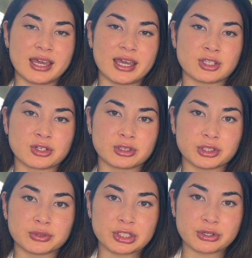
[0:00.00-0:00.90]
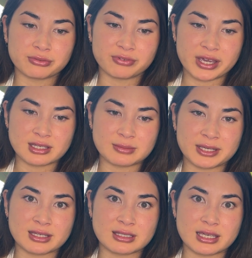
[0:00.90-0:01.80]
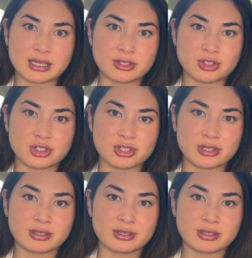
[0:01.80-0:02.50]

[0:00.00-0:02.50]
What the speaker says: in your luteal phase, because each